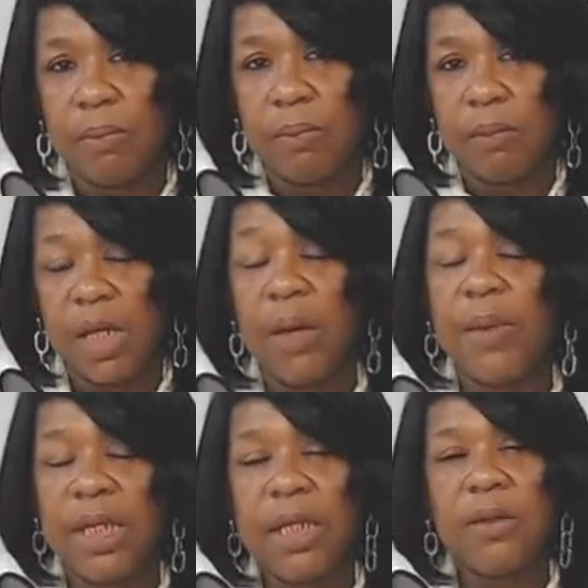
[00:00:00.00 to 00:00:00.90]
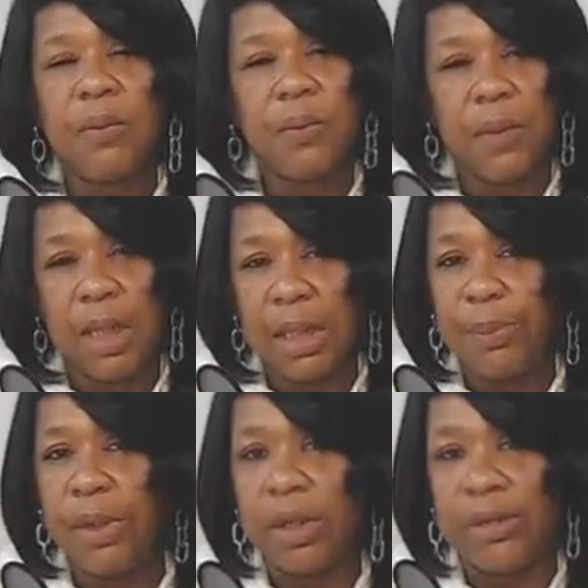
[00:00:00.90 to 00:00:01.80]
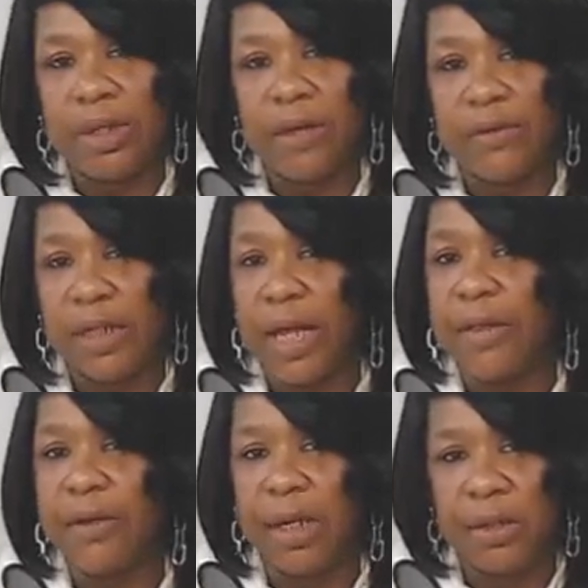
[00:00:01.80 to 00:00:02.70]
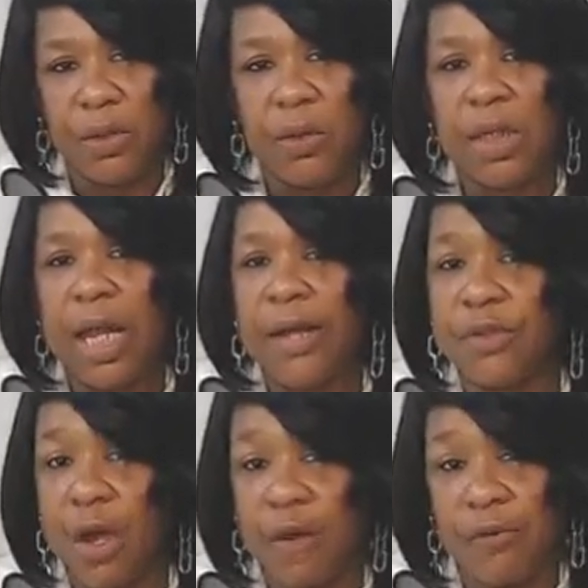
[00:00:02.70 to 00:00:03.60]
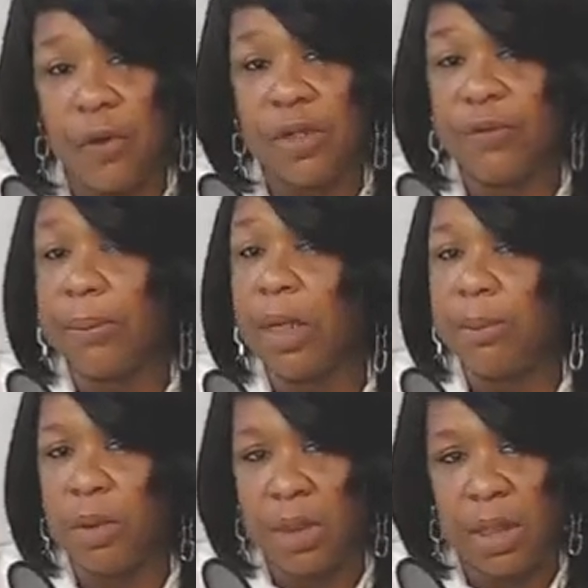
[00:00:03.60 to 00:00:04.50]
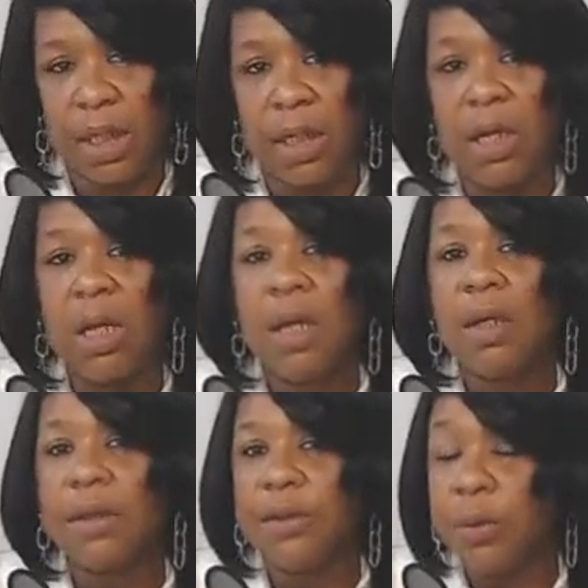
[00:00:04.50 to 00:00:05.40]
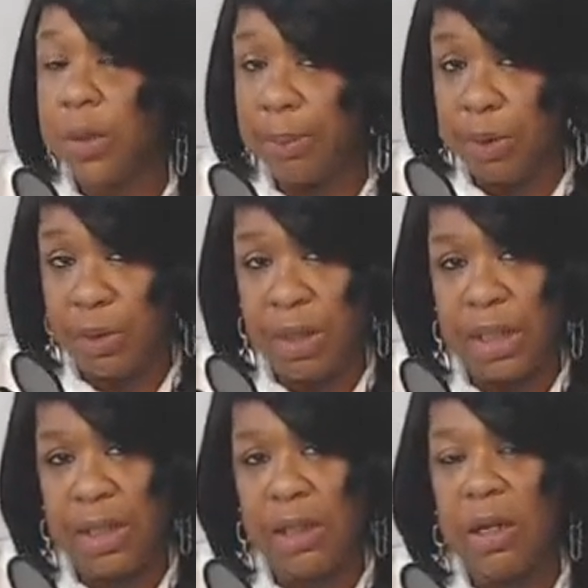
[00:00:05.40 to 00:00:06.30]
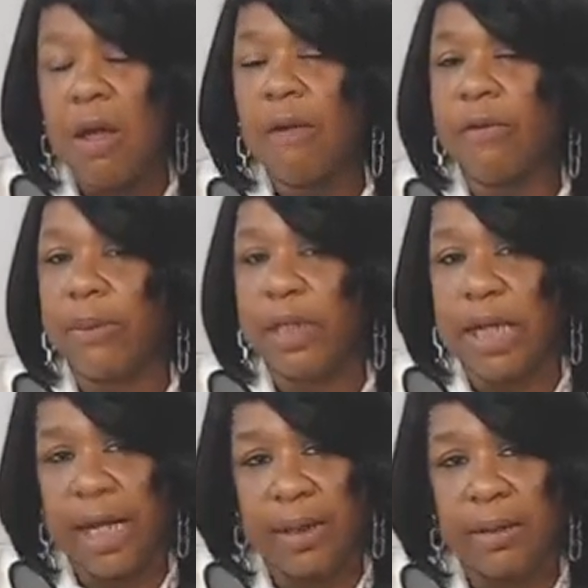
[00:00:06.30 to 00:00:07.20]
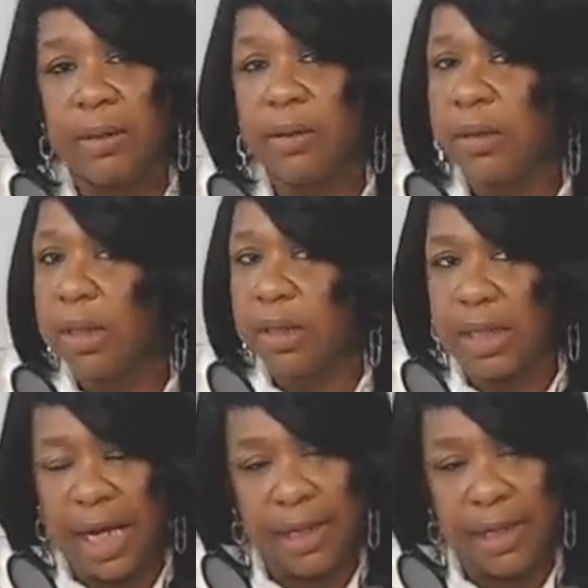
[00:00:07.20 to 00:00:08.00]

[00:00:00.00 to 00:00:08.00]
And we need to really pull ourselves together and utilize our voice from community to community, from state to state.